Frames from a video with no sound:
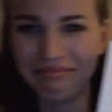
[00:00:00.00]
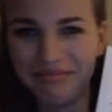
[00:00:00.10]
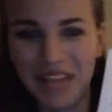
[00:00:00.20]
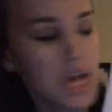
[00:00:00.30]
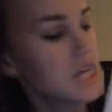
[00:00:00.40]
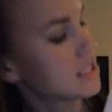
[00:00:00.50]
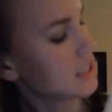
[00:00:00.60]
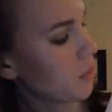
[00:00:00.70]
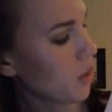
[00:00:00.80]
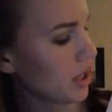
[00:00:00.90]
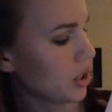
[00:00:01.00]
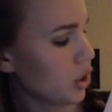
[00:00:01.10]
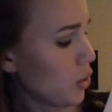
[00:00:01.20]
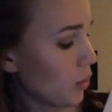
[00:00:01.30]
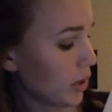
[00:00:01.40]
Step 1.
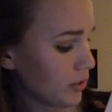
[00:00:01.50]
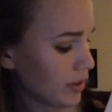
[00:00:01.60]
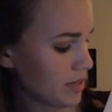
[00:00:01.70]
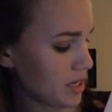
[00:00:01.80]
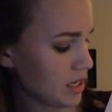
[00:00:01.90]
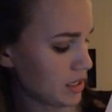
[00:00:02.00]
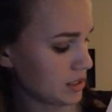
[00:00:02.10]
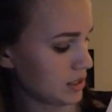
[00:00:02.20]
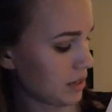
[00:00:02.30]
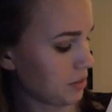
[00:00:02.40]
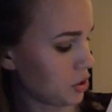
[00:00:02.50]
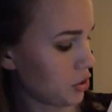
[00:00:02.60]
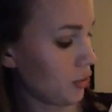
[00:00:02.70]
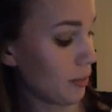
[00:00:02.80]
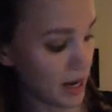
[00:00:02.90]
Where do I begin? Step
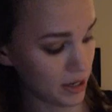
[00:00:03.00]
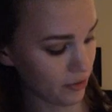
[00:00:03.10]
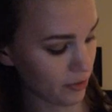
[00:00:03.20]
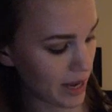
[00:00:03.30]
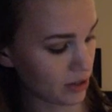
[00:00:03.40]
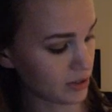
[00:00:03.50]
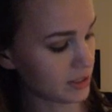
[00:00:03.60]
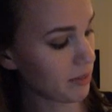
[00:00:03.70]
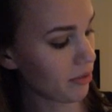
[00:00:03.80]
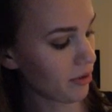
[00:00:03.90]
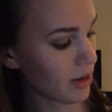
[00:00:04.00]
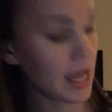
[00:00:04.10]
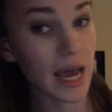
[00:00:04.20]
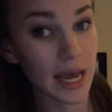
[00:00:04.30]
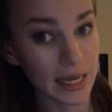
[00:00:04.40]
2. Mind over matter. Step 3.
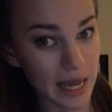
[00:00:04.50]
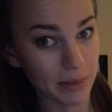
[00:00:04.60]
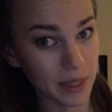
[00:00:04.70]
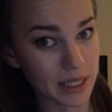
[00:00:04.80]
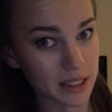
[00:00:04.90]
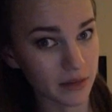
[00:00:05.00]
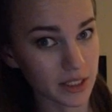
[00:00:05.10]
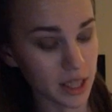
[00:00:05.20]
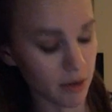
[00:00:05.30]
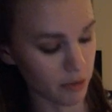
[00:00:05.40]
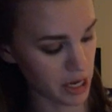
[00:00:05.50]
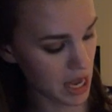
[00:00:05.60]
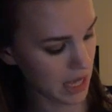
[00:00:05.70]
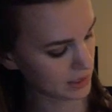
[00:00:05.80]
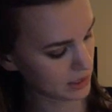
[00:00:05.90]
Anatomy and self-discovery.
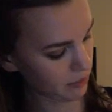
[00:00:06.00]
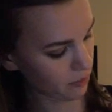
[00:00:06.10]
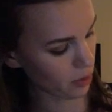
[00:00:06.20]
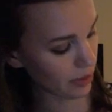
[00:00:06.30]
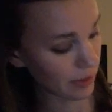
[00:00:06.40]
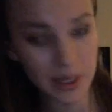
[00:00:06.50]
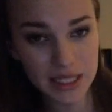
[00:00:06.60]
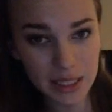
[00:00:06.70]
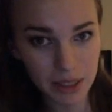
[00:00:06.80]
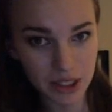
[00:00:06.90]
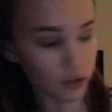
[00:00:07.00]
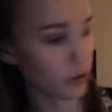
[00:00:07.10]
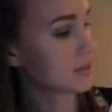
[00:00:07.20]
Step 4. The PC muscle group.